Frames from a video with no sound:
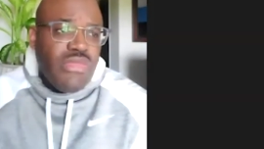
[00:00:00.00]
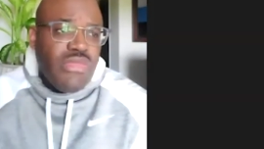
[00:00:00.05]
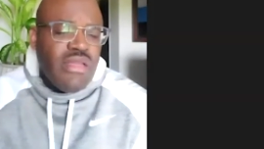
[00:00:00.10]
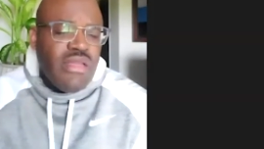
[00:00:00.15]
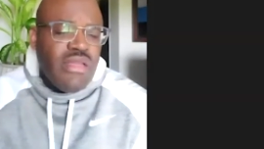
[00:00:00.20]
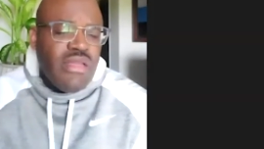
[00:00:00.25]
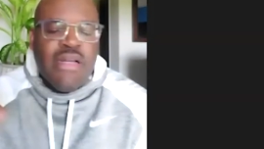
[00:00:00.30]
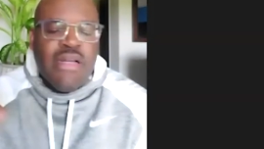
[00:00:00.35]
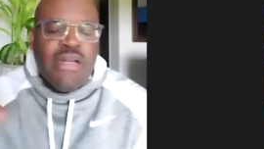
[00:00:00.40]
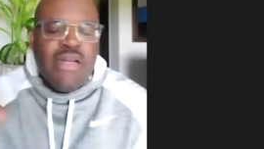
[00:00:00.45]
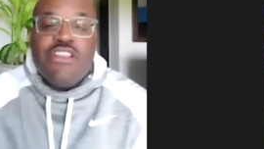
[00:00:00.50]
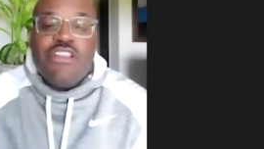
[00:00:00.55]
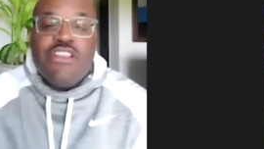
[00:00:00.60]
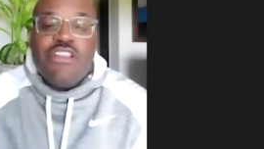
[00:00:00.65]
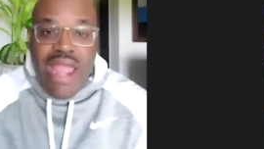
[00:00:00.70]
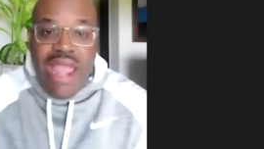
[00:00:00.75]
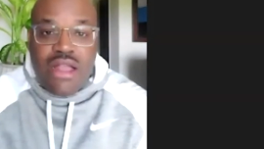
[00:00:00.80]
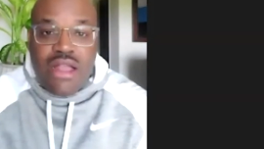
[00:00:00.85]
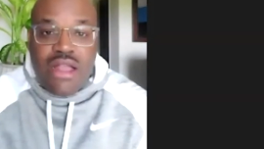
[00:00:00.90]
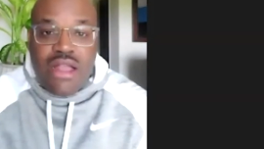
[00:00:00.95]
contract
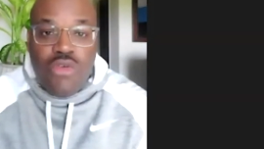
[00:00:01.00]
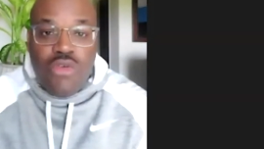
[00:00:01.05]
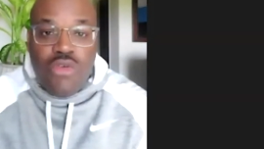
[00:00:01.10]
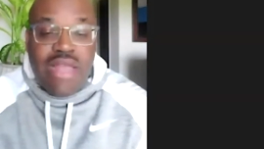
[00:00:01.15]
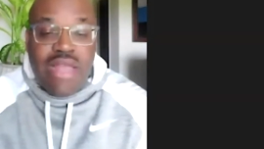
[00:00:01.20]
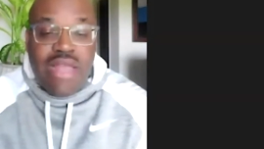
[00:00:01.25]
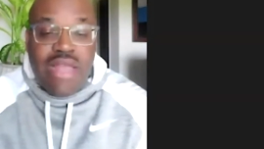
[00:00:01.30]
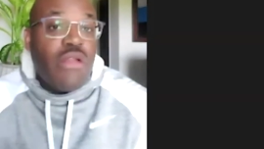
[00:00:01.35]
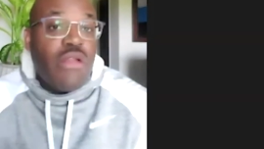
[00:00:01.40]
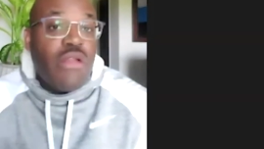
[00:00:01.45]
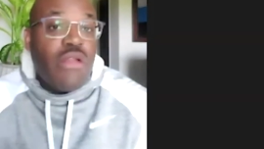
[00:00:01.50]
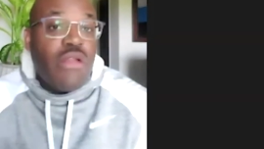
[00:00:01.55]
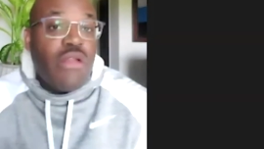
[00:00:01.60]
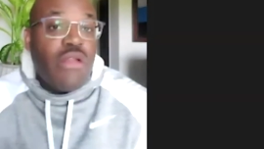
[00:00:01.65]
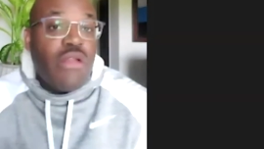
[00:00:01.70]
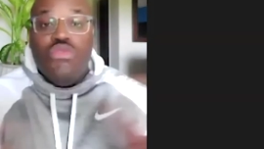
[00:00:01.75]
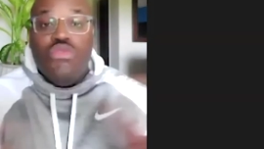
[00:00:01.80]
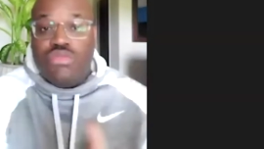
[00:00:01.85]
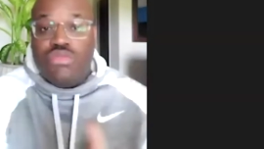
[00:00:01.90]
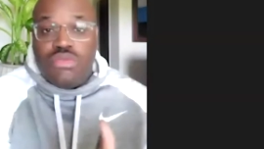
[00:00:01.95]
COVID. I don't know
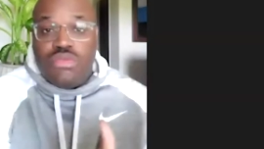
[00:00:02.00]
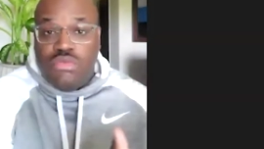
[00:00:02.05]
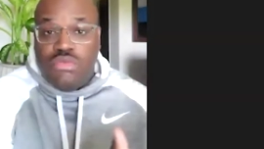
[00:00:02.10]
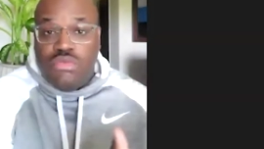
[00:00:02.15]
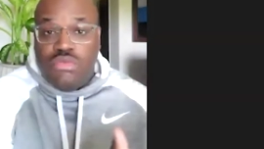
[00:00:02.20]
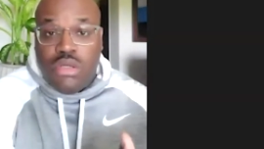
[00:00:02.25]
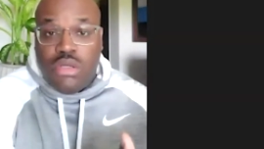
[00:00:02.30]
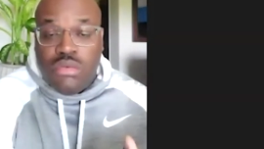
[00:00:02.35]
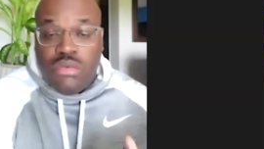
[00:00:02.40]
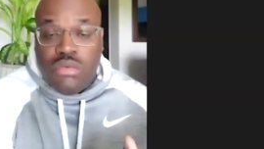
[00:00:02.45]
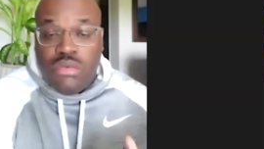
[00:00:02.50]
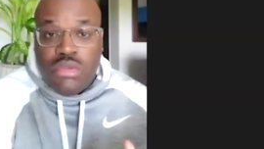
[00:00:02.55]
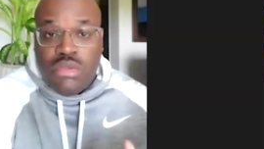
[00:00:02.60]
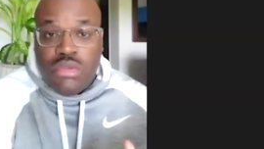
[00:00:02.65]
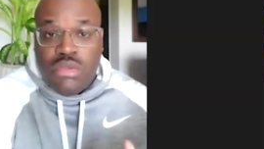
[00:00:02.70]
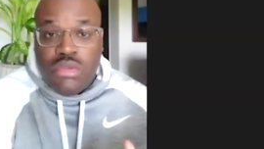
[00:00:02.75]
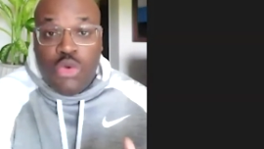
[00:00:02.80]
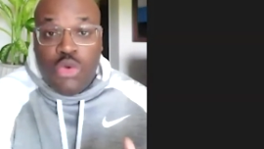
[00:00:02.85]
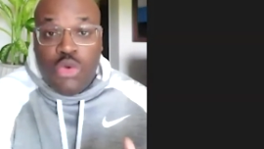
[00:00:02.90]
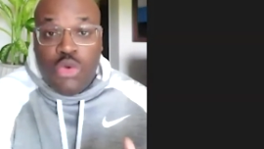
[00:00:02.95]
who's, you know,
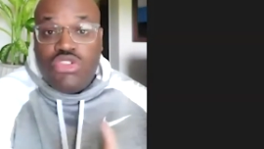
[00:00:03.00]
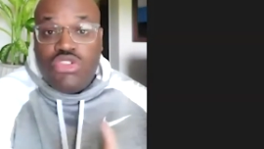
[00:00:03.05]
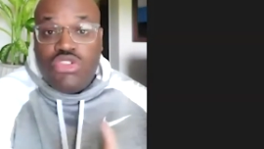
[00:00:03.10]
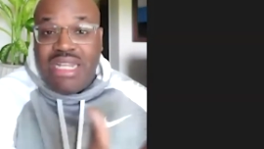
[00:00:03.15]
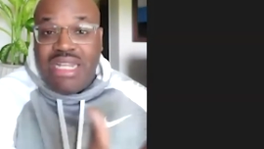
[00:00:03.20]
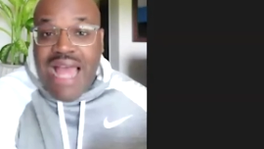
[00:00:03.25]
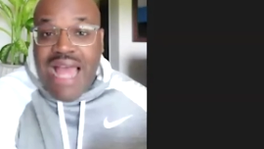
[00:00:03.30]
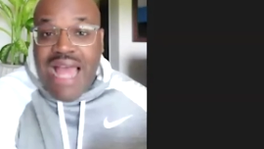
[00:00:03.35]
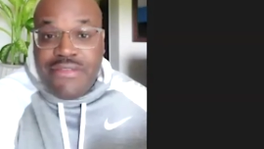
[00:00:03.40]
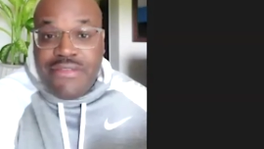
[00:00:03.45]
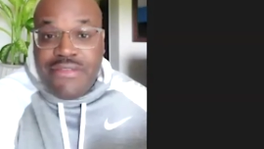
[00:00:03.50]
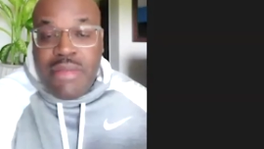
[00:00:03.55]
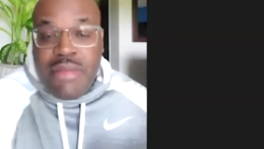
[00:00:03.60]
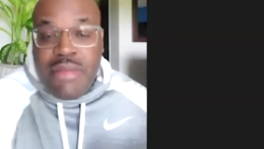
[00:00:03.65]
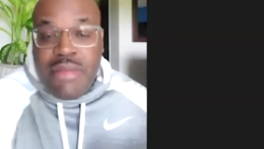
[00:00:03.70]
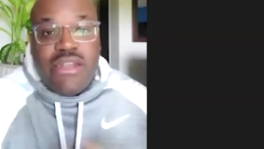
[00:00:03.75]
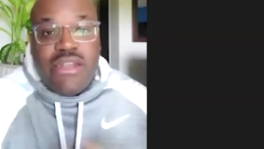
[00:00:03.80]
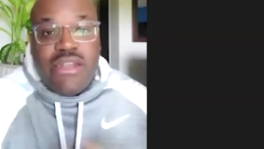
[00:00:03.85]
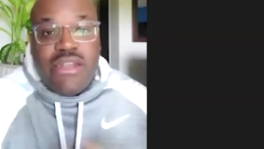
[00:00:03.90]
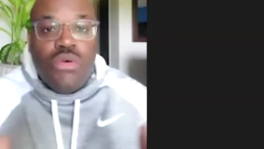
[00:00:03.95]
who's going to die from. I
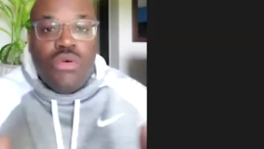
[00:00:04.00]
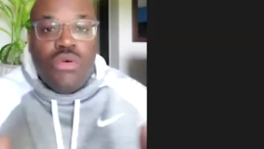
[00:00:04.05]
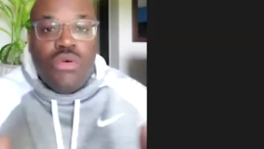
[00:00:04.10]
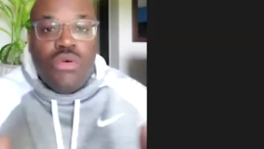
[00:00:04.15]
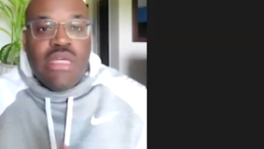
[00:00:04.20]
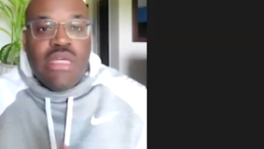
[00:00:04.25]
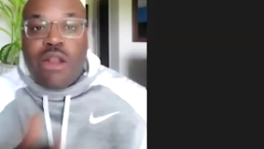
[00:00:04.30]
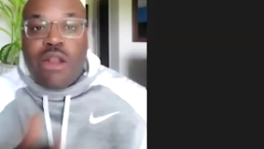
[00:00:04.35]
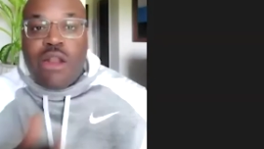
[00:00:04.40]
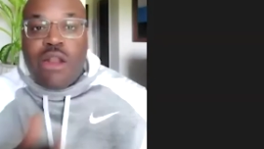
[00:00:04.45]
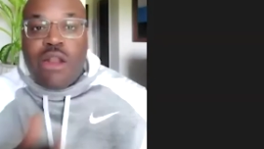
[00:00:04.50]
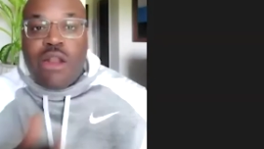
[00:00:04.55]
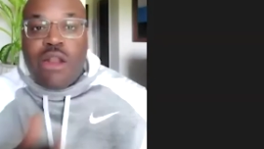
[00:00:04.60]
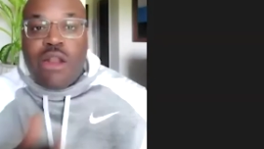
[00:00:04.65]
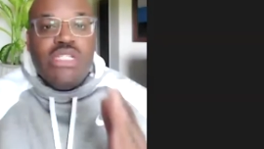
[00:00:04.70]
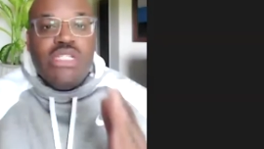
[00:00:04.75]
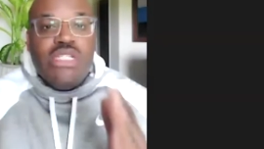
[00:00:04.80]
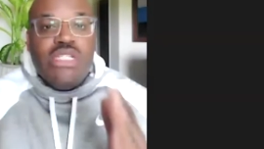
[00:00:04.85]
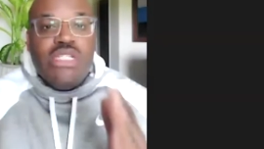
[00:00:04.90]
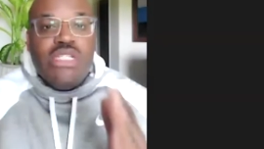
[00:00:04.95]
don't I don't know
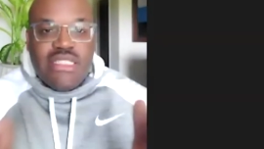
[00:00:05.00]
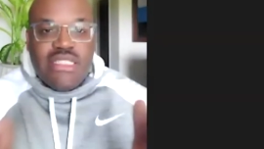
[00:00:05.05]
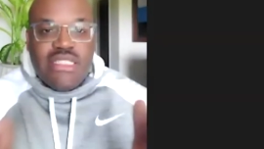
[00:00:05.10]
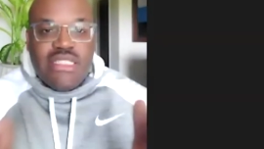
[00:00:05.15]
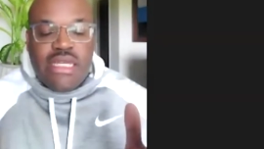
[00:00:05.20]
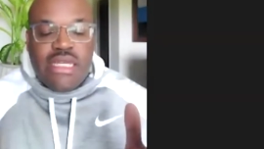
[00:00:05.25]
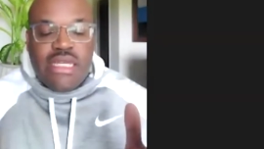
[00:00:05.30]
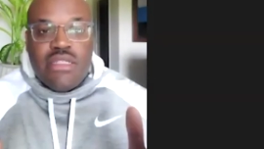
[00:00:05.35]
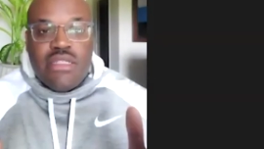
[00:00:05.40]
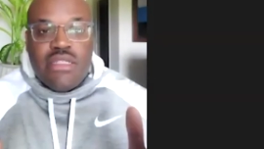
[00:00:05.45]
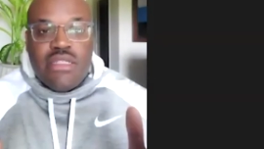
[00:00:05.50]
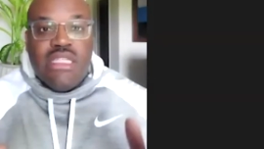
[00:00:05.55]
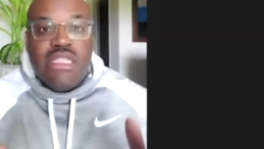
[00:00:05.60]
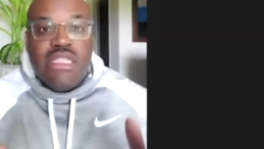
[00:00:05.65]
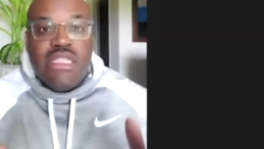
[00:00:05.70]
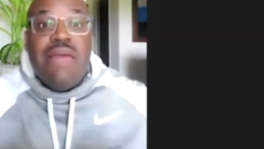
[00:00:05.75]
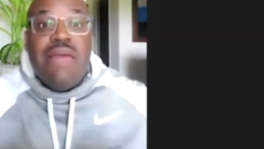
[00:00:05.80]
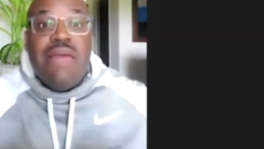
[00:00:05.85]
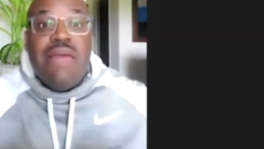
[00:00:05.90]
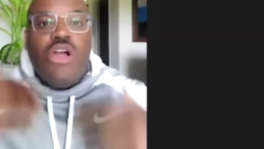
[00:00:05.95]
these things. Let me
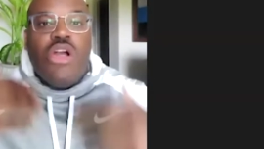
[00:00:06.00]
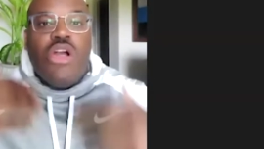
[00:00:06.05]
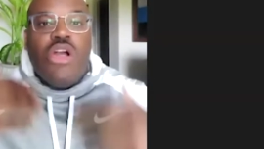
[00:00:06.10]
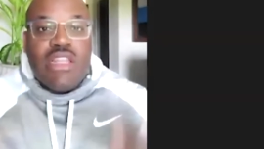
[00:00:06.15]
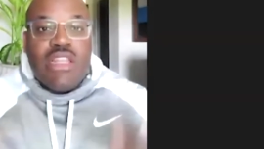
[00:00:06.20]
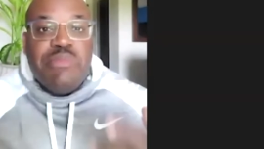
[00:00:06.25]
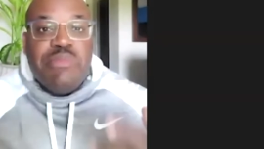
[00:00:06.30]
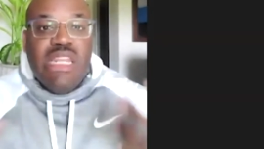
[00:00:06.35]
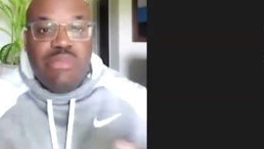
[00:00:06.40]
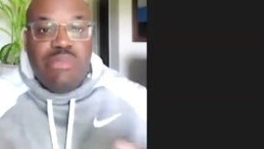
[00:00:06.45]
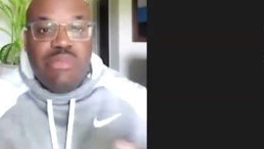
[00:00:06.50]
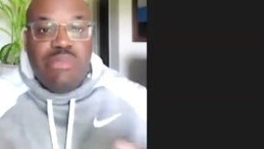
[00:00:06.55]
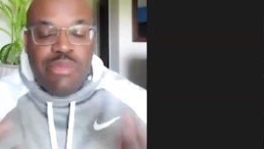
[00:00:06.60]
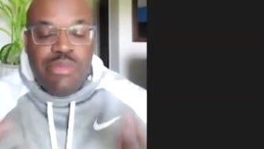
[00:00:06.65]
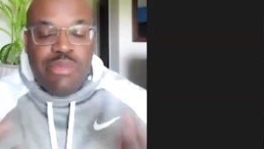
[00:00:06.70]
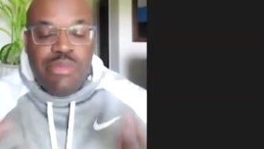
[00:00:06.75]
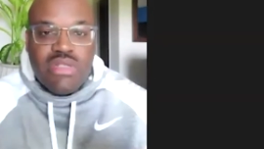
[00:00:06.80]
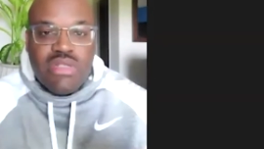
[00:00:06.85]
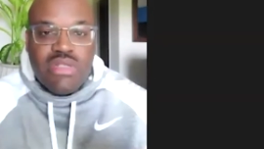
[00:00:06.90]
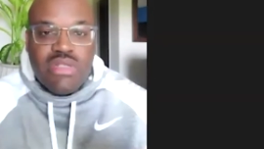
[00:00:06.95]
call as many people as
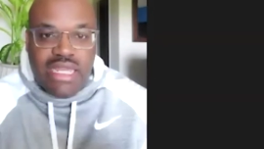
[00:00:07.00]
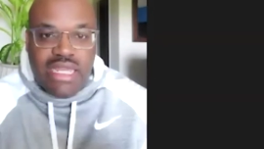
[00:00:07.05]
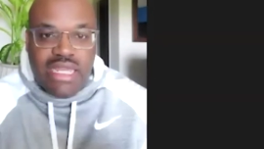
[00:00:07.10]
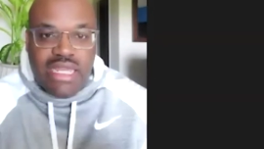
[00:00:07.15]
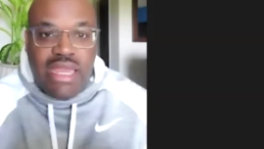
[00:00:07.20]
I can.